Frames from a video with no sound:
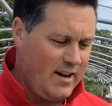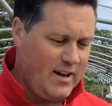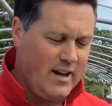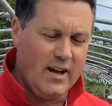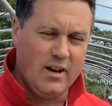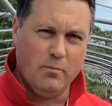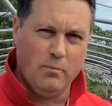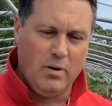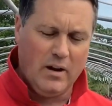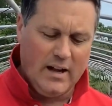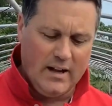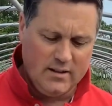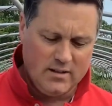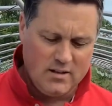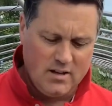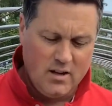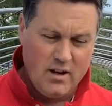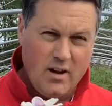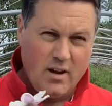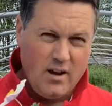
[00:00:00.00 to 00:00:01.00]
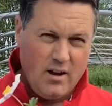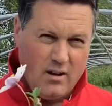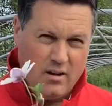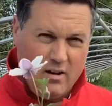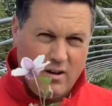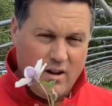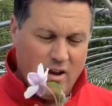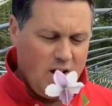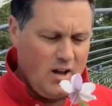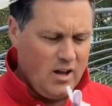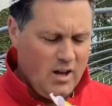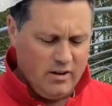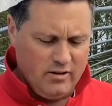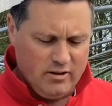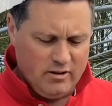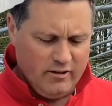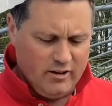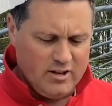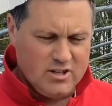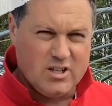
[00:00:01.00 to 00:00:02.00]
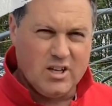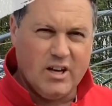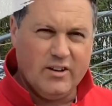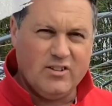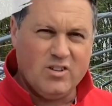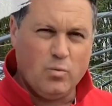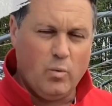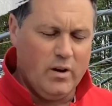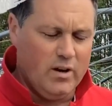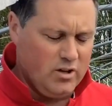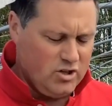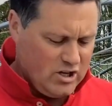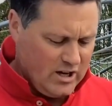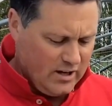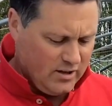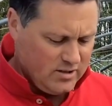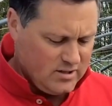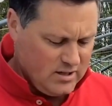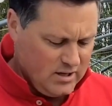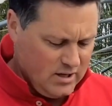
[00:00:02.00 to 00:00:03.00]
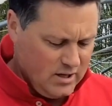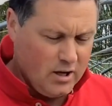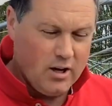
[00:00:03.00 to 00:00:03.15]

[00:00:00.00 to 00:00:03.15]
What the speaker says: garden plant and deserves its win at Chelsea